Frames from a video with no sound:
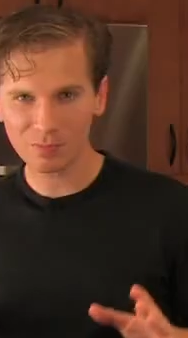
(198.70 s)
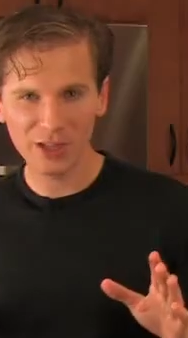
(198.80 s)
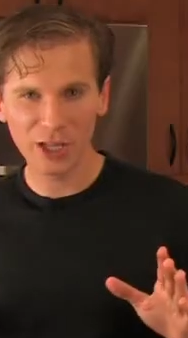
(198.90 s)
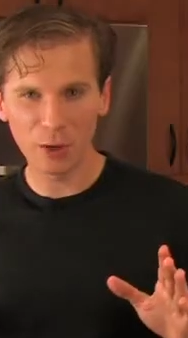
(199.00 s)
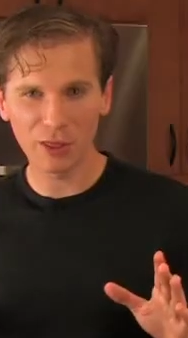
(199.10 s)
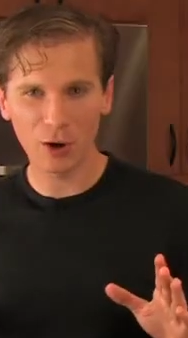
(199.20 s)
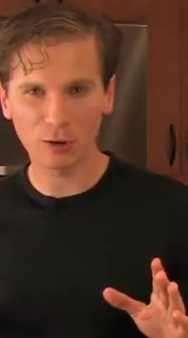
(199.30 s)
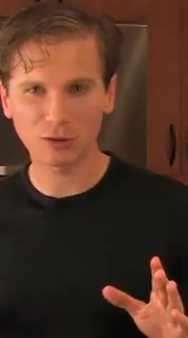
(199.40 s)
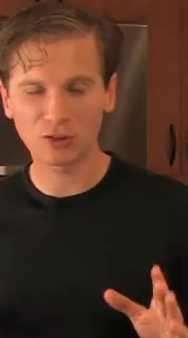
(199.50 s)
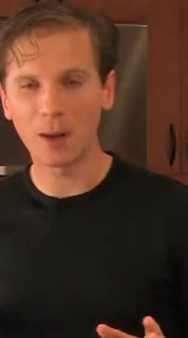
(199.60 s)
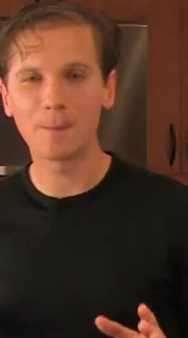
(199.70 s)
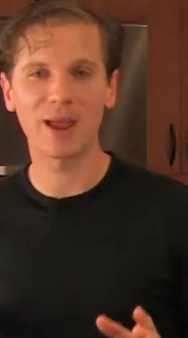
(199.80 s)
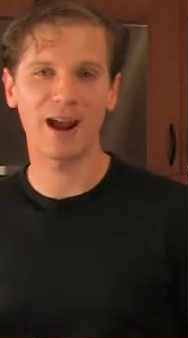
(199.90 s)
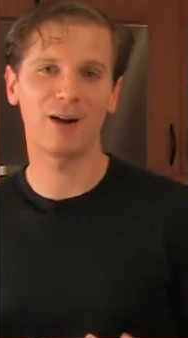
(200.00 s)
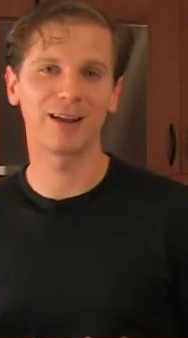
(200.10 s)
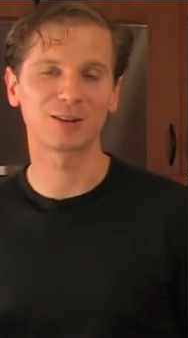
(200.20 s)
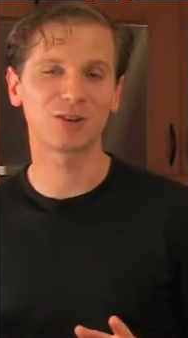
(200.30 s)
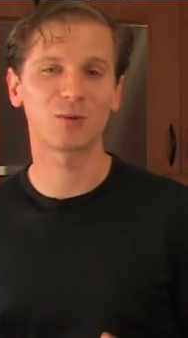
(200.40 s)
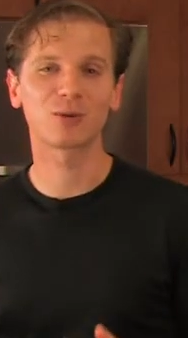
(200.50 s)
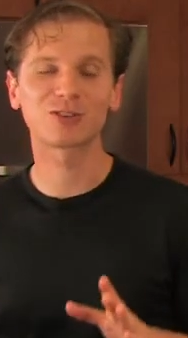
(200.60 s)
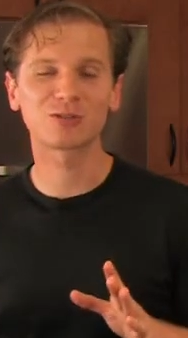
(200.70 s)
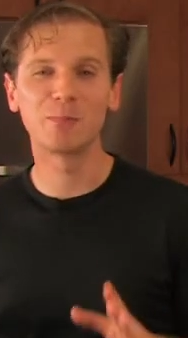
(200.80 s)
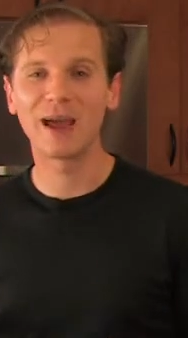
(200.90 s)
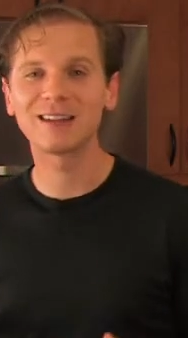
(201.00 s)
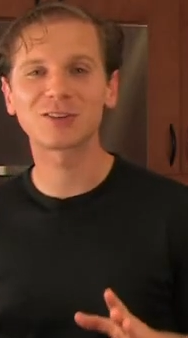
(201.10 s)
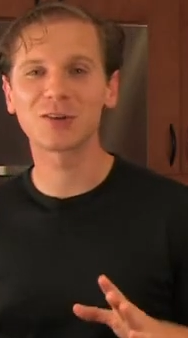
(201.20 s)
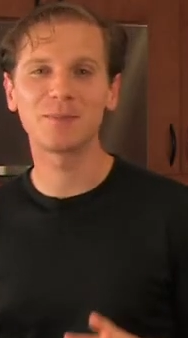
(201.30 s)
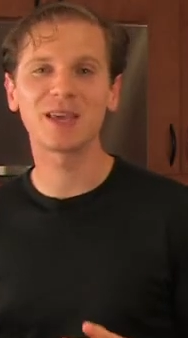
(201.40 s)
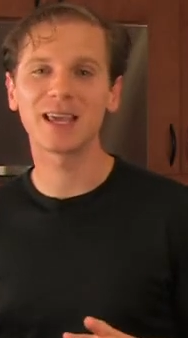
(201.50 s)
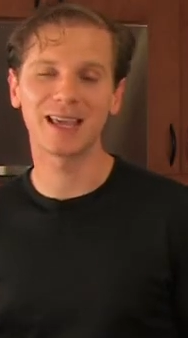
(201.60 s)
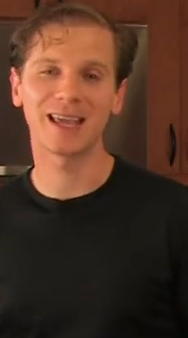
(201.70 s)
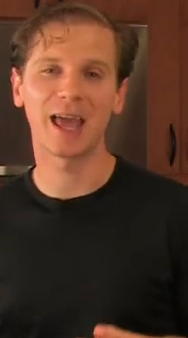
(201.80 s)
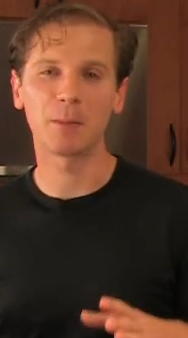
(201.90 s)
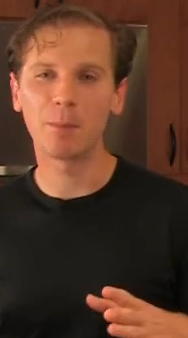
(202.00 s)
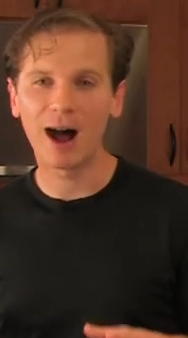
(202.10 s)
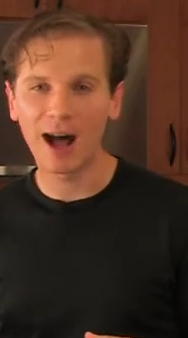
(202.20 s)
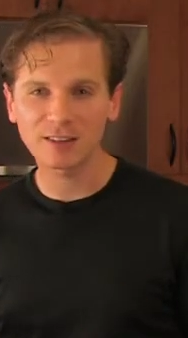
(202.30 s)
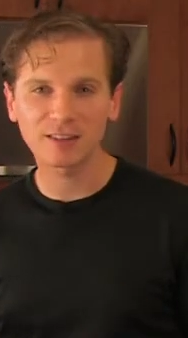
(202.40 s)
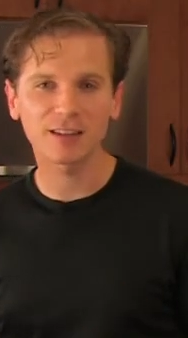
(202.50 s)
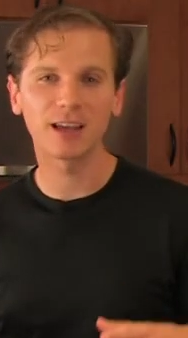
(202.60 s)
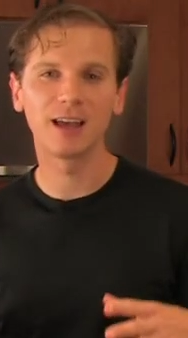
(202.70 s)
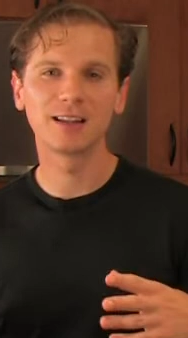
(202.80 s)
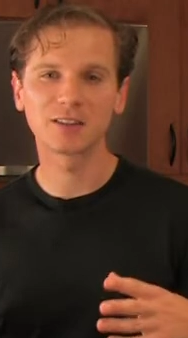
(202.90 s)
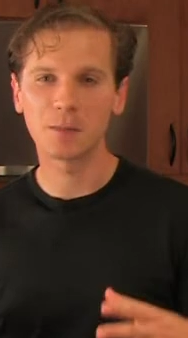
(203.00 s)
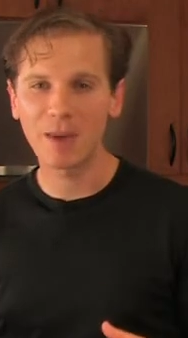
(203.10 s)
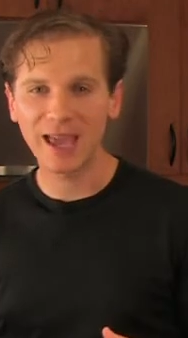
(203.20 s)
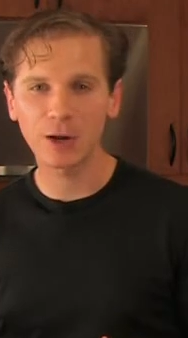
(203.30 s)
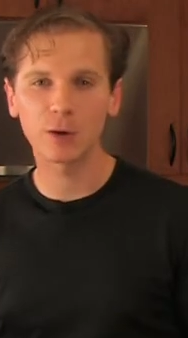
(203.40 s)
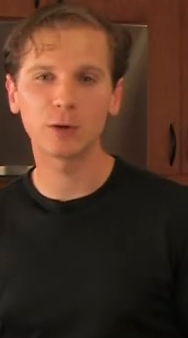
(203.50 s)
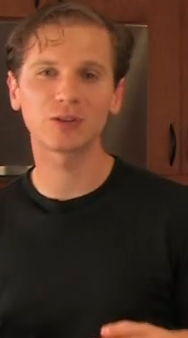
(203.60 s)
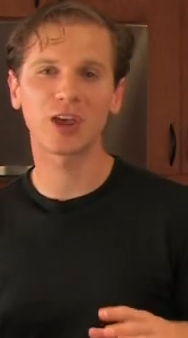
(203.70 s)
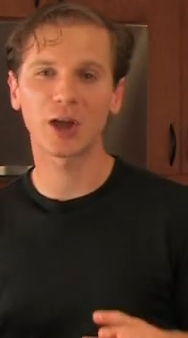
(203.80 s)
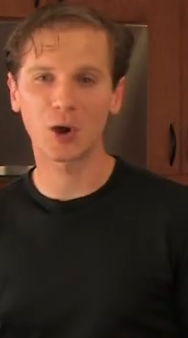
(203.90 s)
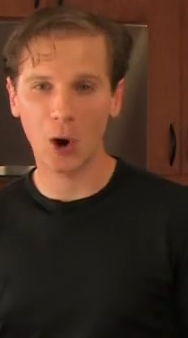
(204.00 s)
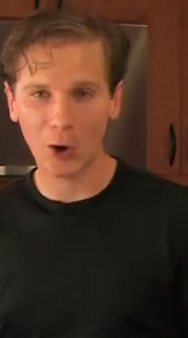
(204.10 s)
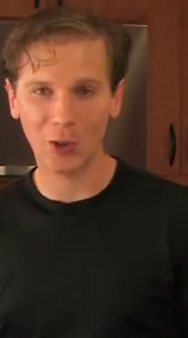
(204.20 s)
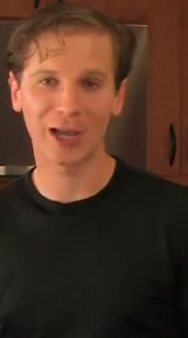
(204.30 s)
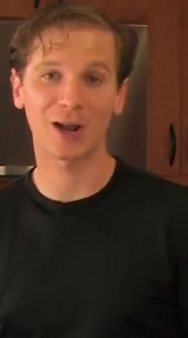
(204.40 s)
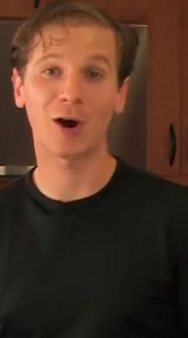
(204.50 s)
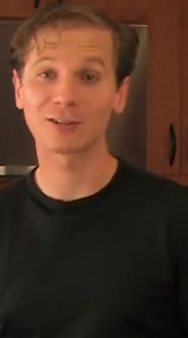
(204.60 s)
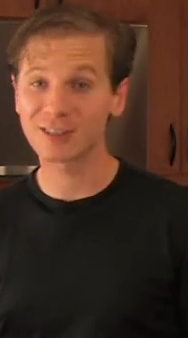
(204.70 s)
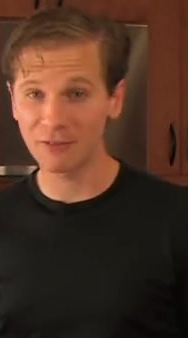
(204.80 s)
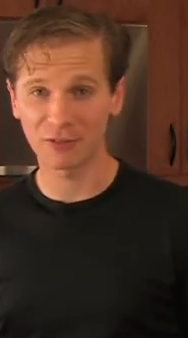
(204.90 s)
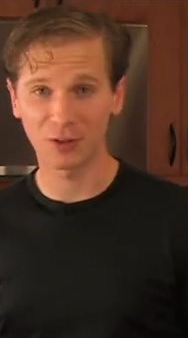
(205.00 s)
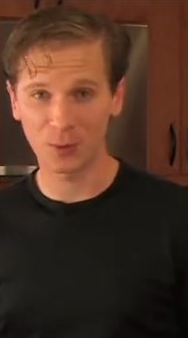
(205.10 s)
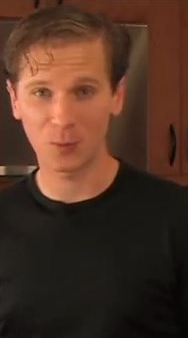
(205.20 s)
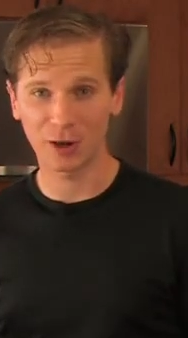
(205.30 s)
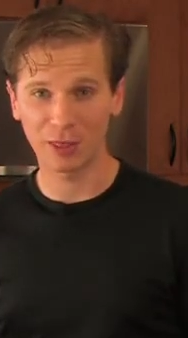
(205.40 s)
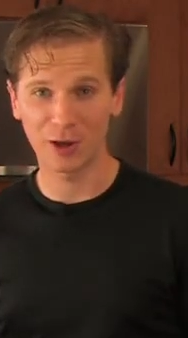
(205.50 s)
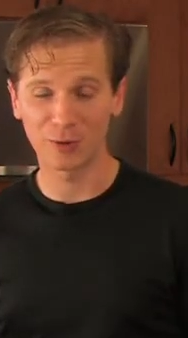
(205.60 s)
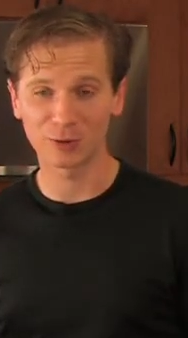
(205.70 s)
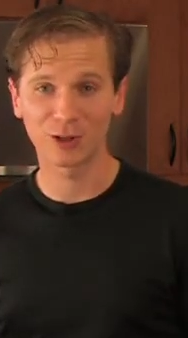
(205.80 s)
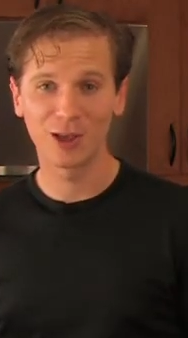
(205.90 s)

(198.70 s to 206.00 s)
You know, there are some pairings that were just meant to be, and pasta, tomatoes, and garlic are definitely one of those.